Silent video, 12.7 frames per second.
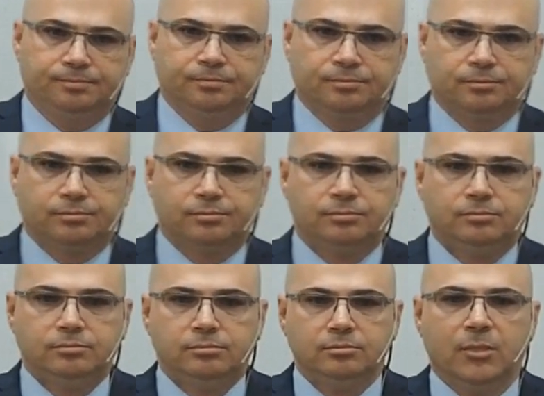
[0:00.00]
walls speak
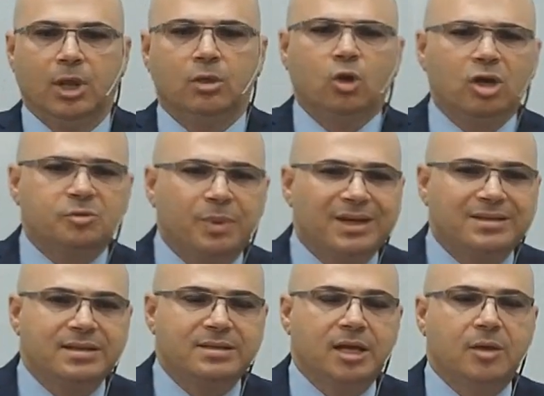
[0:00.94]
of a
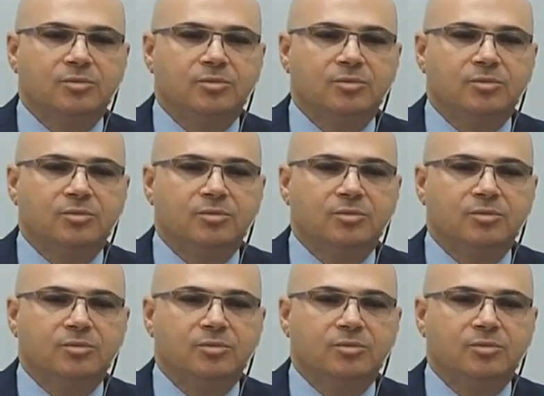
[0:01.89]
limit.